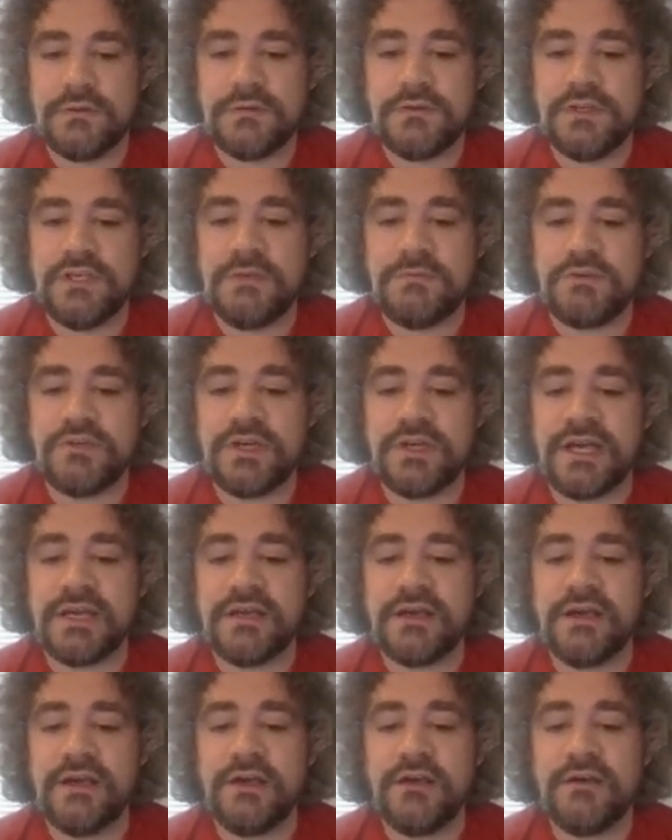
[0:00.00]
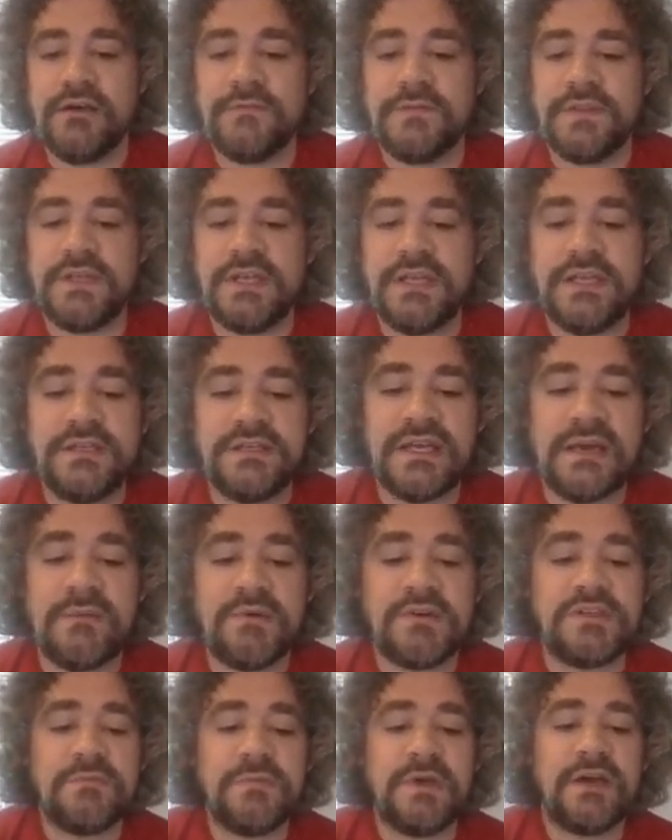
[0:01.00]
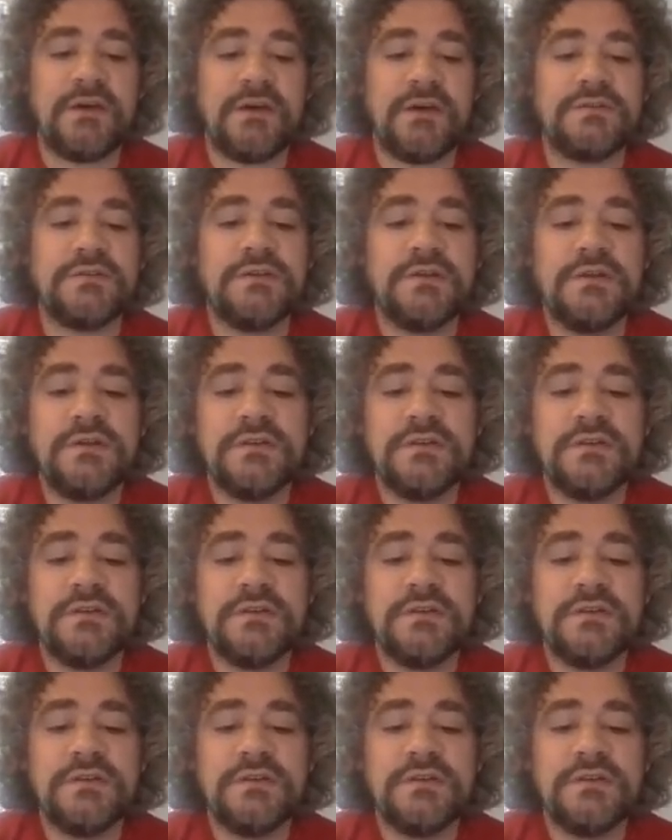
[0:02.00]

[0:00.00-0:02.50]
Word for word: to keep track of the damage amount.